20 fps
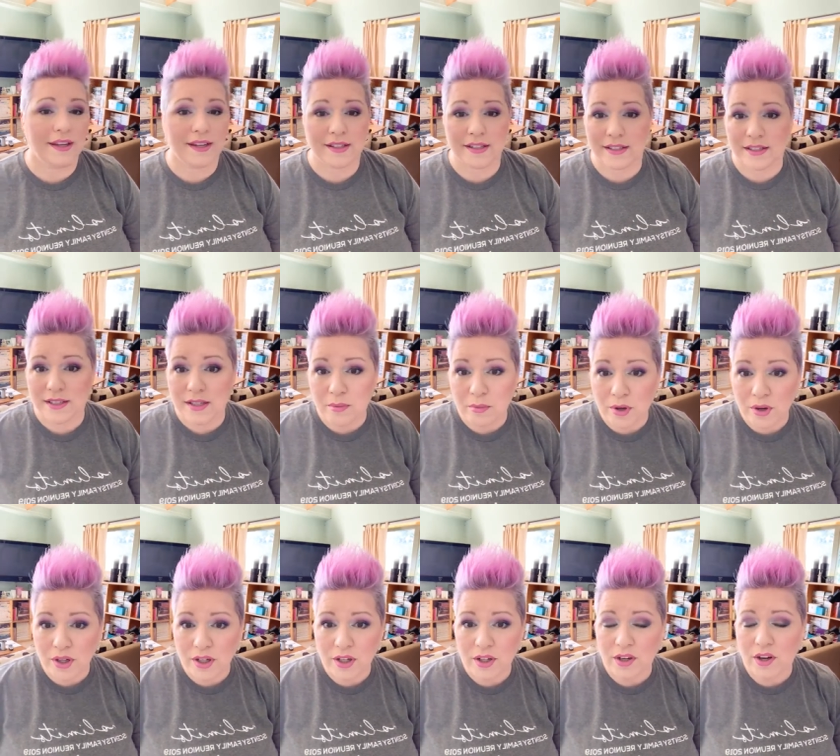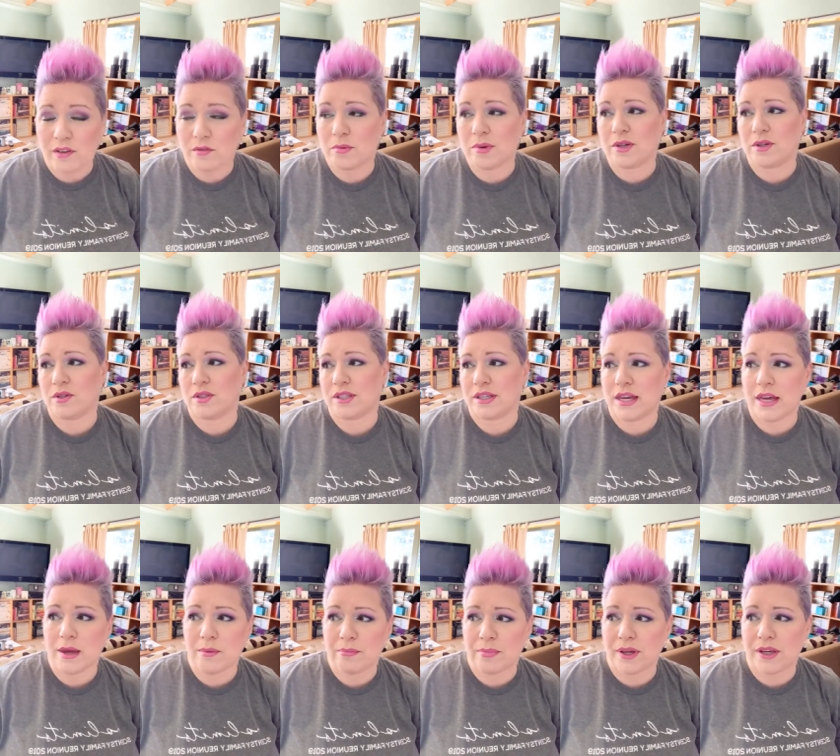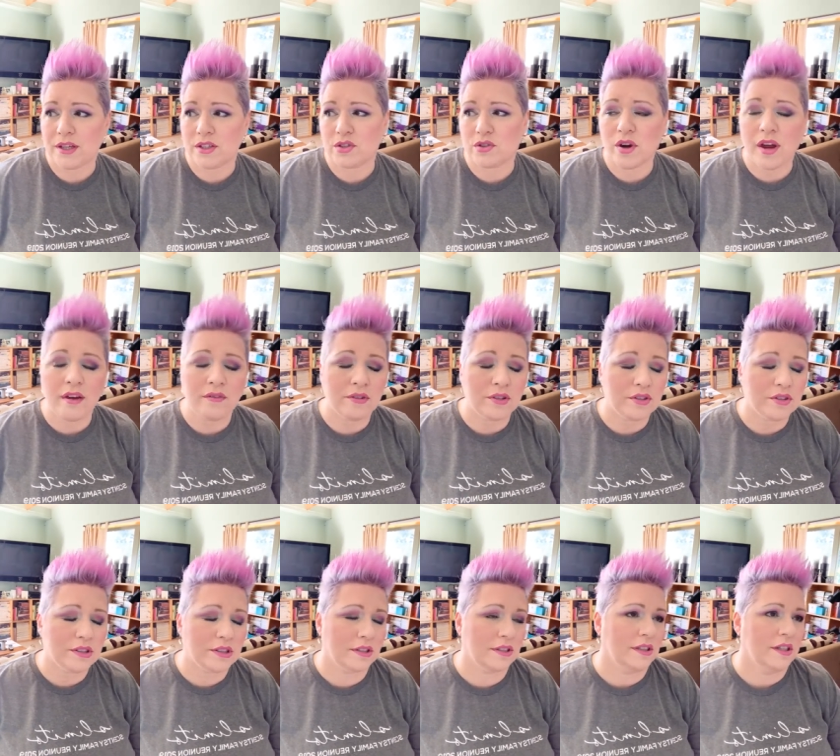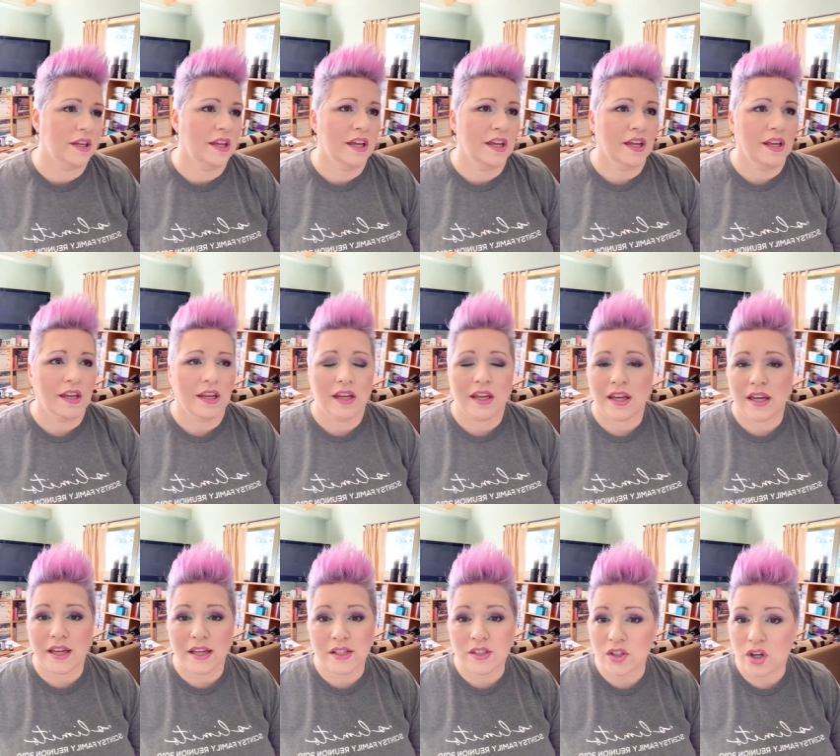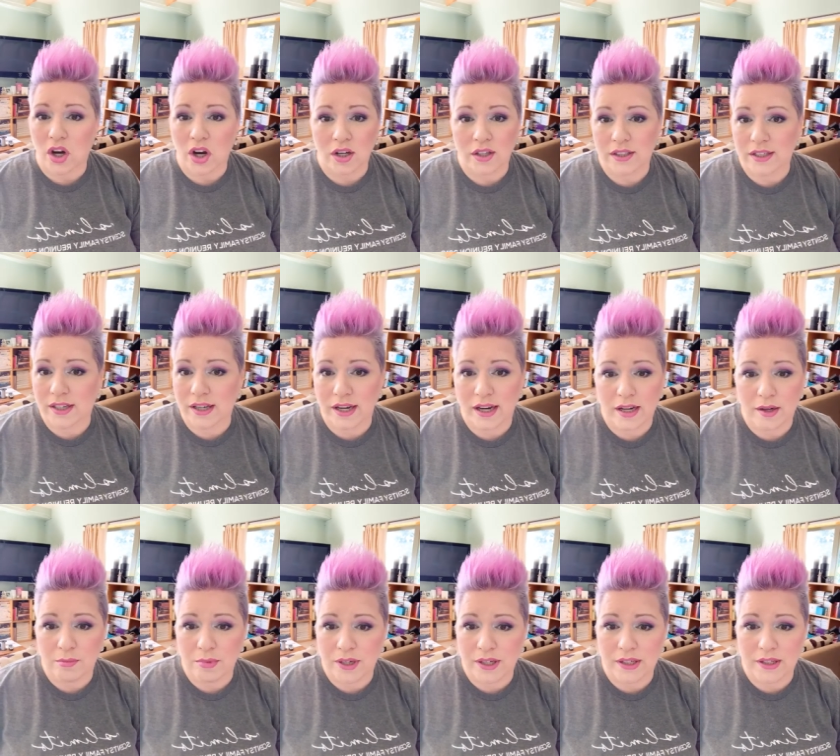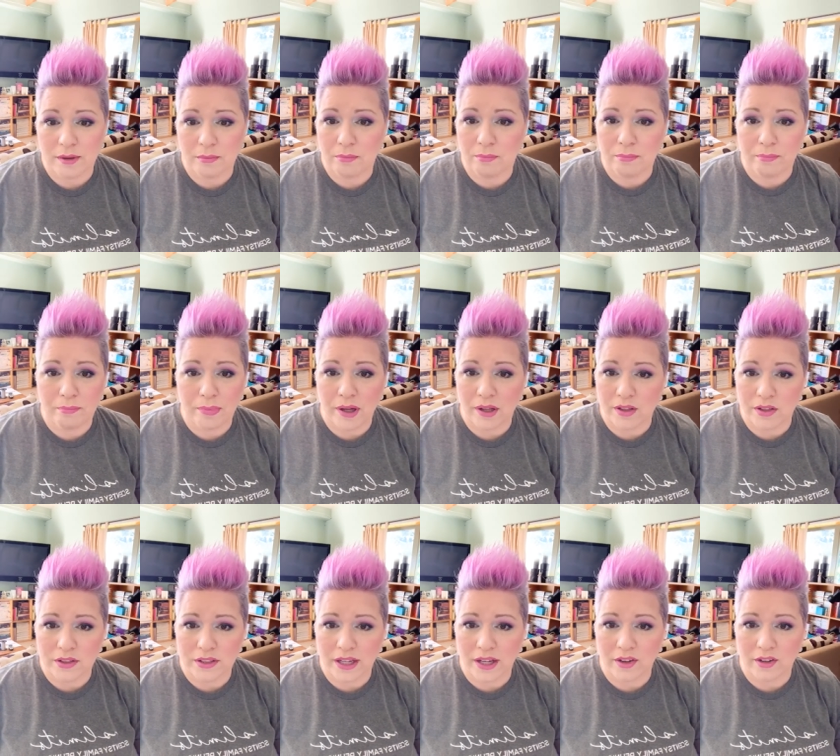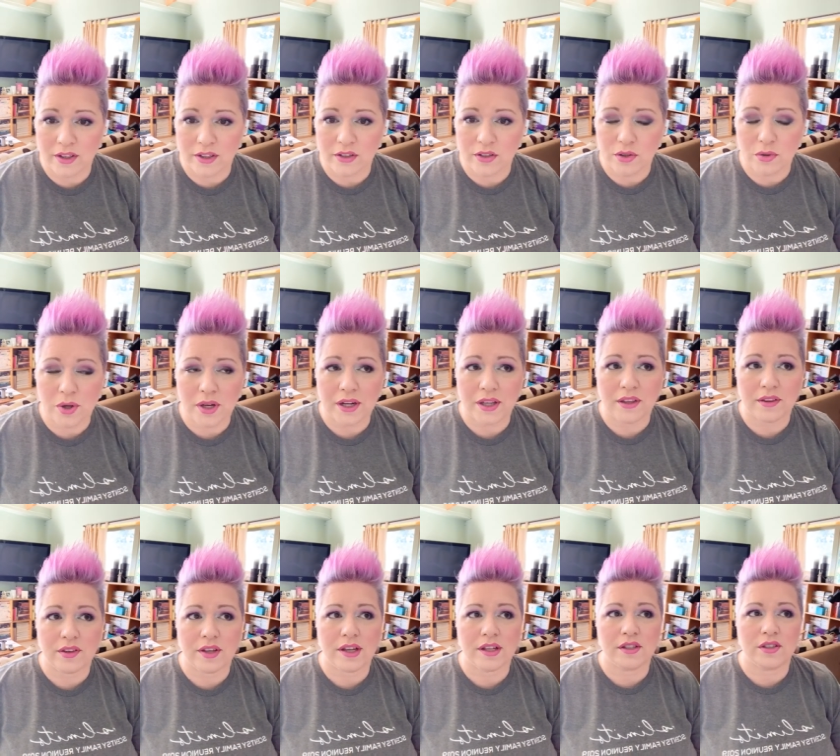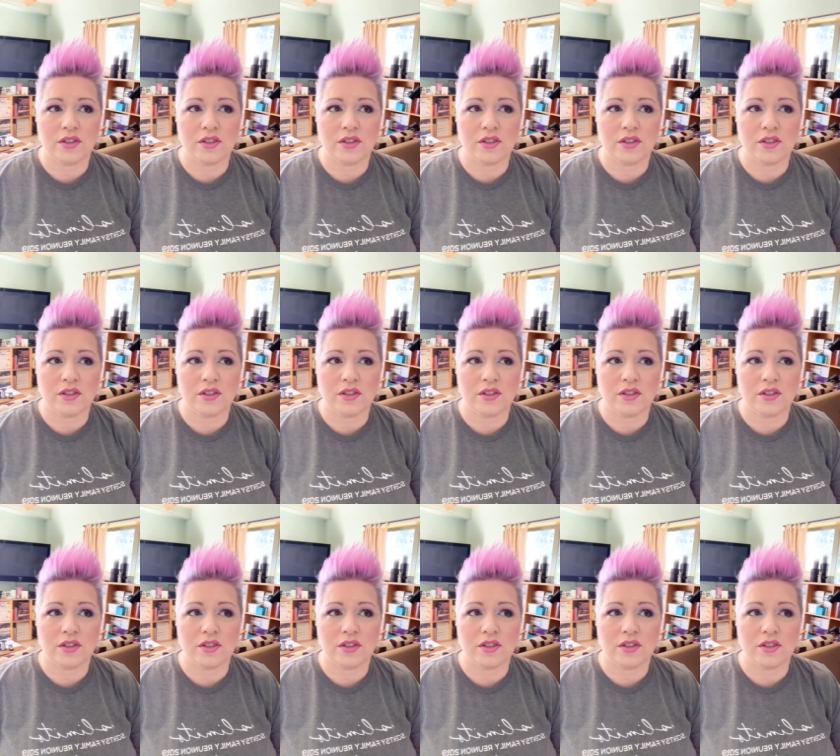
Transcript: It's summer here, everybody goes camping and travels and it's hard to get anybody to buckle down and do anything.